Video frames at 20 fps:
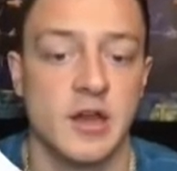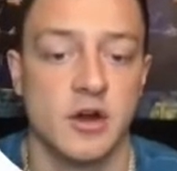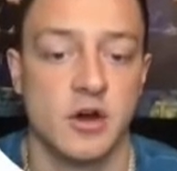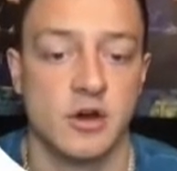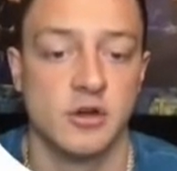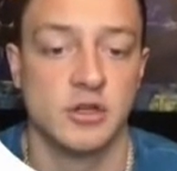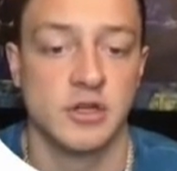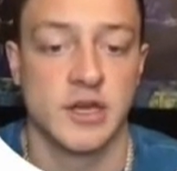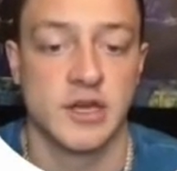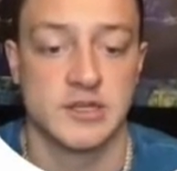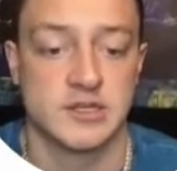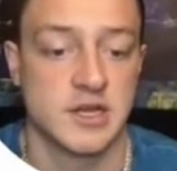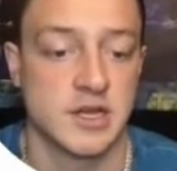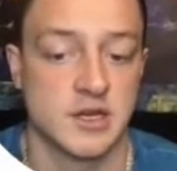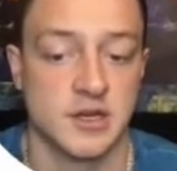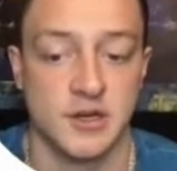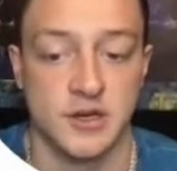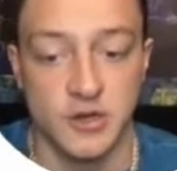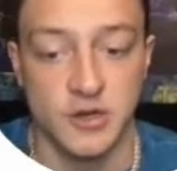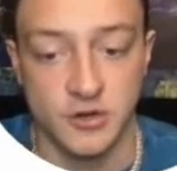all you guys got
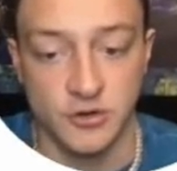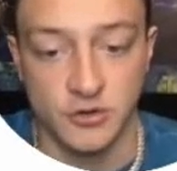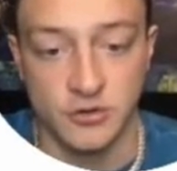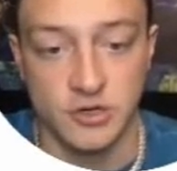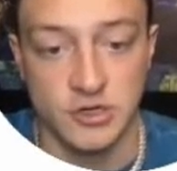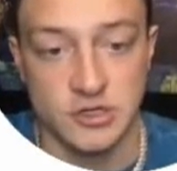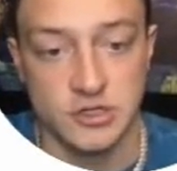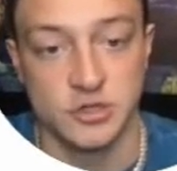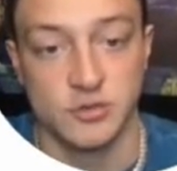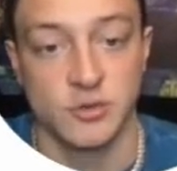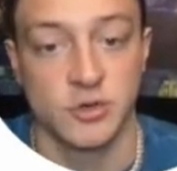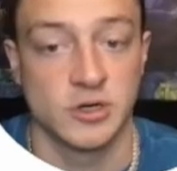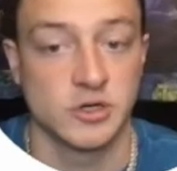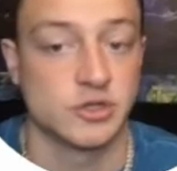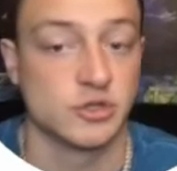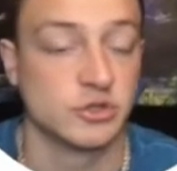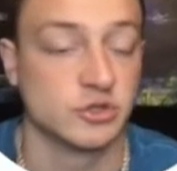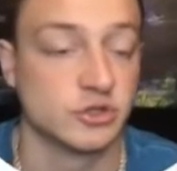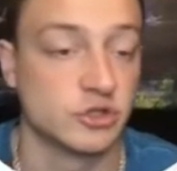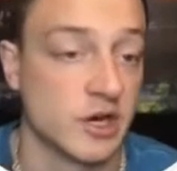to do is you run
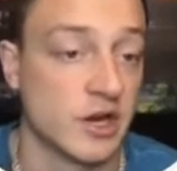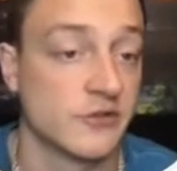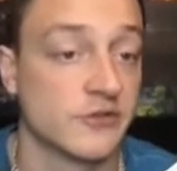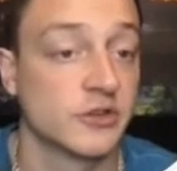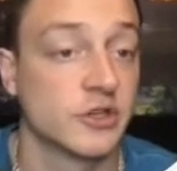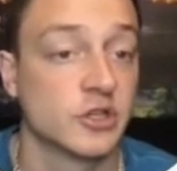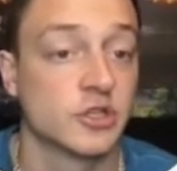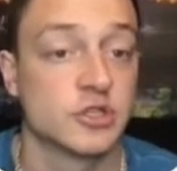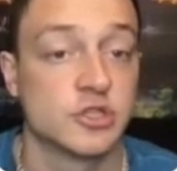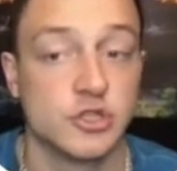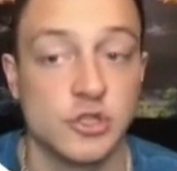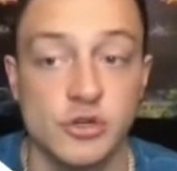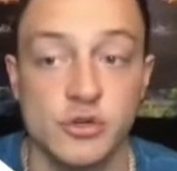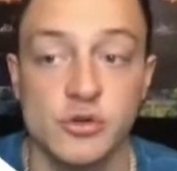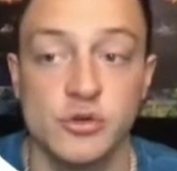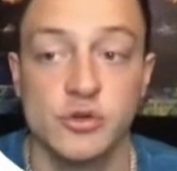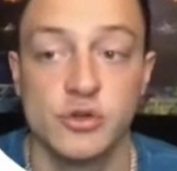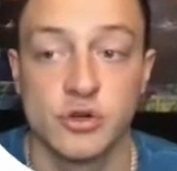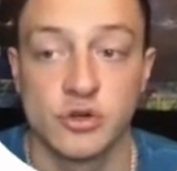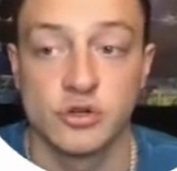adult traffic
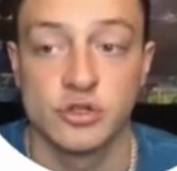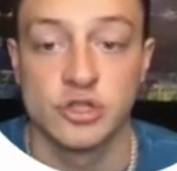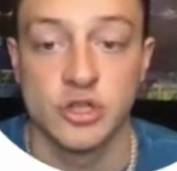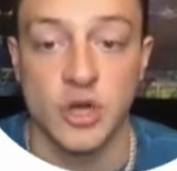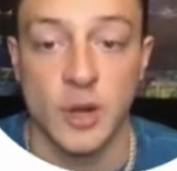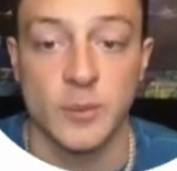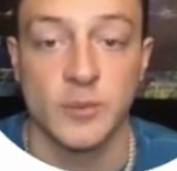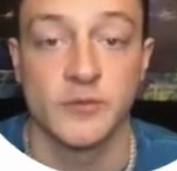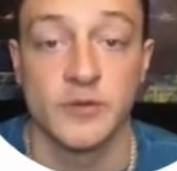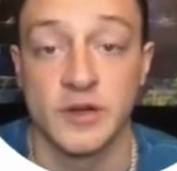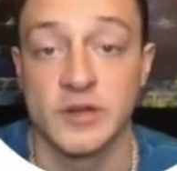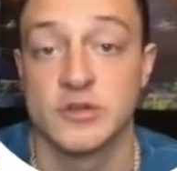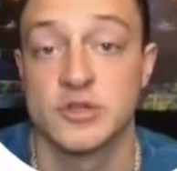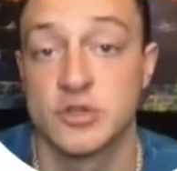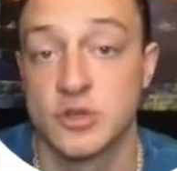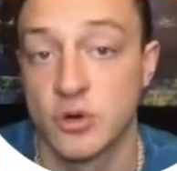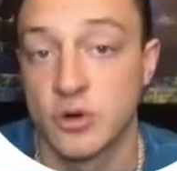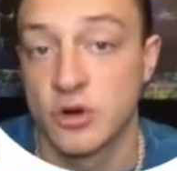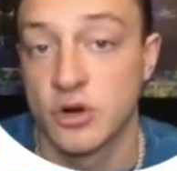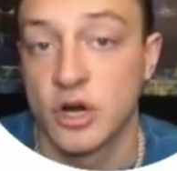to your Shopify
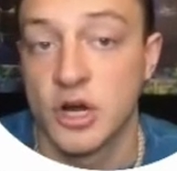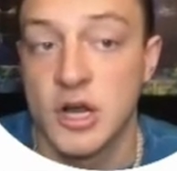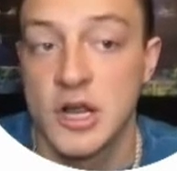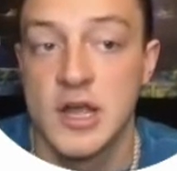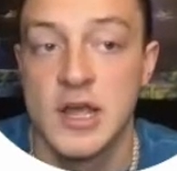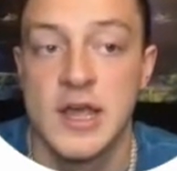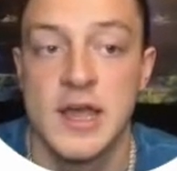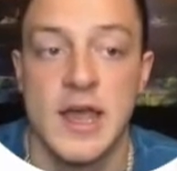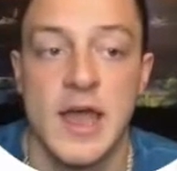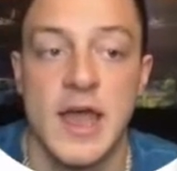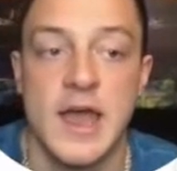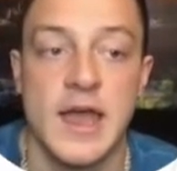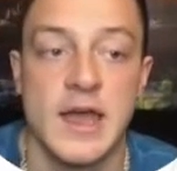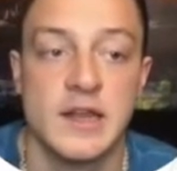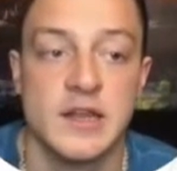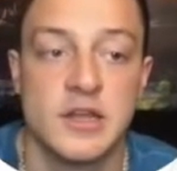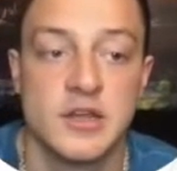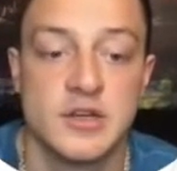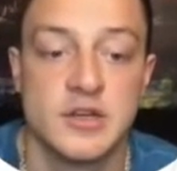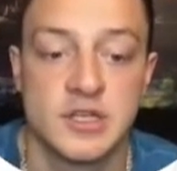store.
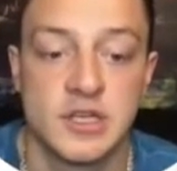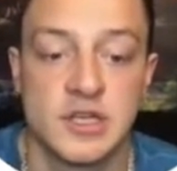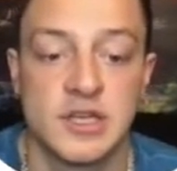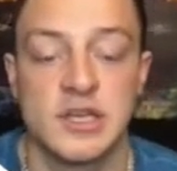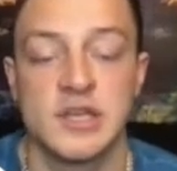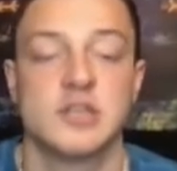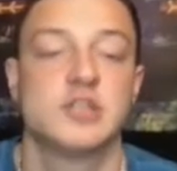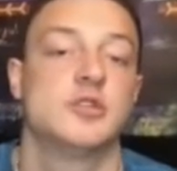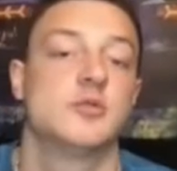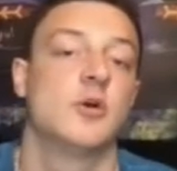And here's the key to